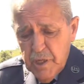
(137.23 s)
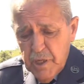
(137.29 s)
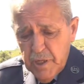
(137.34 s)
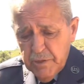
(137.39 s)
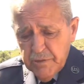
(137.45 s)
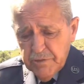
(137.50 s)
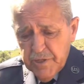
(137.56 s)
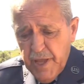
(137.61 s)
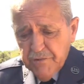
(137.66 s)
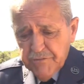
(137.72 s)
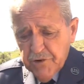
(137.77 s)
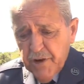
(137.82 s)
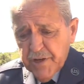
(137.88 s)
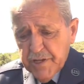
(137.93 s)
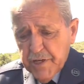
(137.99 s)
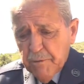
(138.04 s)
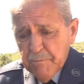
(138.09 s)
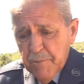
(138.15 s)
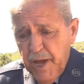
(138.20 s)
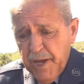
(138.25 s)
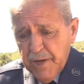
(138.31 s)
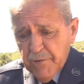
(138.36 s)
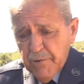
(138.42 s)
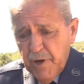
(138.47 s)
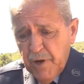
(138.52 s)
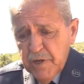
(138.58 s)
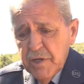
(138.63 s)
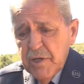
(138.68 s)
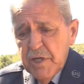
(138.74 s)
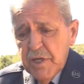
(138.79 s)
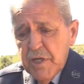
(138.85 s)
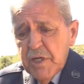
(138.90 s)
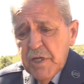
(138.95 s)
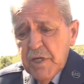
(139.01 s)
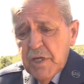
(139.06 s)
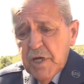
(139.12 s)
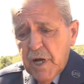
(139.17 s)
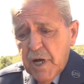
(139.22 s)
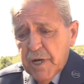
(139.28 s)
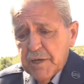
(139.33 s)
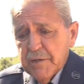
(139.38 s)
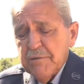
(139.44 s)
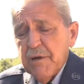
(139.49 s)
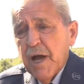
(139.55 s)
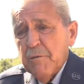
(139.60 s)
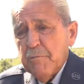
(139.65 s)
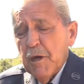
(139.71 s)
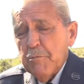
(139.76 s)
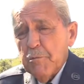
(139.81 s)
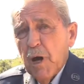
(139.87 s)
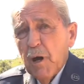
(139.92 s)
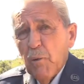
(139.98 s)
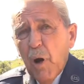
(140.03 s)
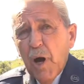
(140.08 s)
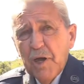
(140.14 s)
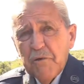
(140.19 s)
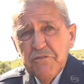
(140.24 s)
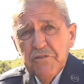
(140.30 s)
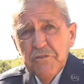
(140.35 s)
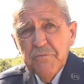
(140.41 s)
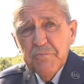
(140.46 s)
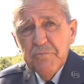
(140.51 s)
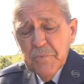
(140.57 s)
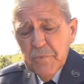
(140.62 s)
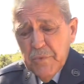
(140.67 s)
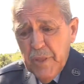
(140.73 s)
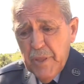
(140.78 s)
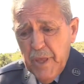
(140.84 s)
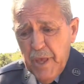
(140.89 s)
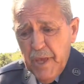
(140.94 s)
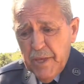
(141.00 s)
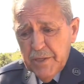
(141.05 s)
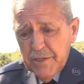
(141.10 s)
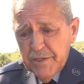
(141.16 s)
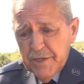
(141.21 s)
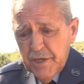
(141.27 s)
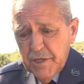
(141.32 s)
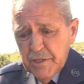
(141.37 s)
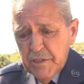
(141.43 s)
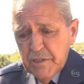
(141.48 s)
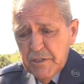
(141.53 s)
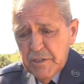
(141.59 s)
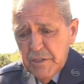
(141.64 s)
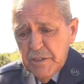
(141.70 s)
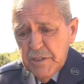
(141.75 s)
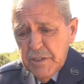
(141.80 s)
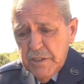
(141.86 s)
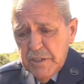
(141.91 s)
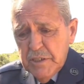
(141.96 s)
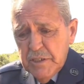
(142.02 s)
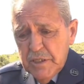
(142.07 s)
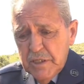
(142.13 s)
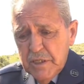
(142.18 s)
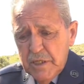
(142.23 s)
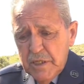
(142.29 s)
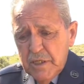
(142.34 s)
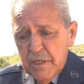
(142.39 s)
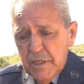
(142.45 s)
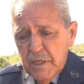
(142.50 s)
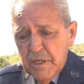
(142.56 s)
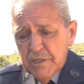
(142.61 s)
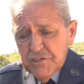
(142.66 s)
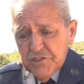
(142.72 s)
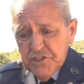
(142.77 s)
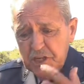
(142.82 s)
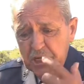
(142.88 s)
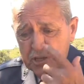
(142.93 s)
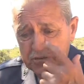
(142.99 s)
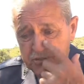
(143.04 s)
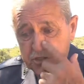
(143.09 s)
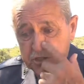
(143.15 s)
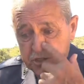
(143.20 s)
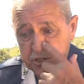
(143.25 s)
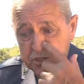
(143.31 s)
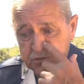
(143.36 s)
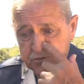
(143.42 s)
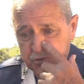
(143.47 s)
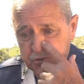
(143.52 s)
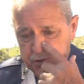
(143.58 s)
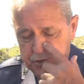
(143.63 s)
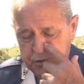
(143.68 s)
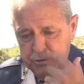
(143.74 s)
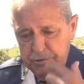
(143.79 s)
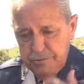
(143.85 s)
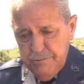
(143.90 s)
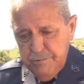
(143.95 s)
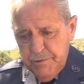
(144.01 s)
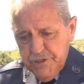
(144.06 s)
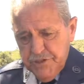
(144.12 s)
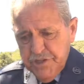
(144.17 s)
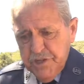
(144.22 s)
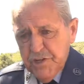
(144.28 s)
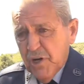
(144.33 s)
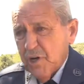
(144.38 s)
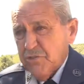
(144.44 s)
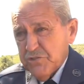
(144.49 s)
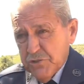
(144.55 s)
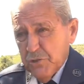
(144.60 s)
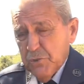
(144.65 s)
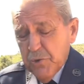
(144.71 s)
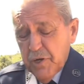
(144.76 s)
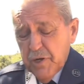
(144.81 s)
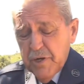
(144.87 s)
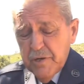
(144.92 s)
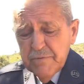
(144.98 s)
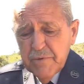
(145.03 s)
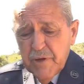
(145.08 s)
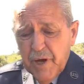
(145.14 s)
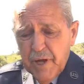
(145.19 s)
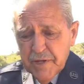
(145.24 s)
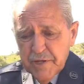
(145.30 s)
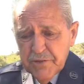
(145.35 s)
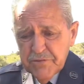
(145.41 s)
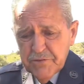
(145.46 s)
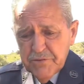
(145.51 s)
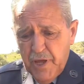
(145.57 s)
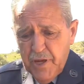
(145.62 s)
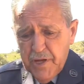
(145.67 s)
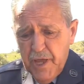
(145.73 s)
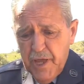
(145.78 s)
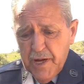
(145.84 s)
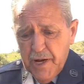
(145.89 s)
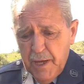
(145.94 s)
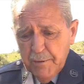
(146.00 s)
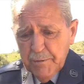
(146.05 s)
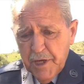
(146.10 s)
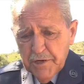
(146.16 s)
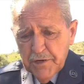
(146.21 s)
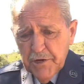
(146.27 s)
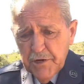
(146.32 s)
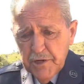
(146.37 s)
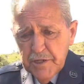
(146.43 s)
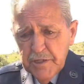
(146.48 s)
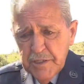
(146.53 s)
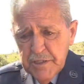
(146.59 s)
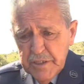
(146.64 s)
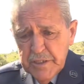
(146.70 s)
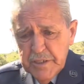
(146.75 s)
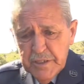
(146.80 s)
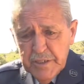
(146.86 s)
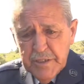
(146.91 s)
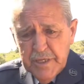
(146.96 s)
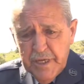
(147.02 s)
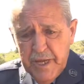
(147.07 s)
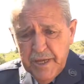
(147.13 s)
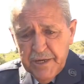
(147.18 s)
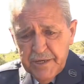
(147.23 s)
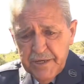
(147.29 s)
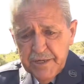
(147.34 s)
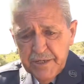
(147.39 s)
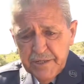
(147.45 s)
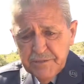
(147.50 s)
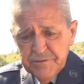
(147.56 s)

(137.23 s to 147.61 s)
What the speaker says: After I come back, I met my wife, and she lived in Detroit, Michigan, also where I live, and I met her, and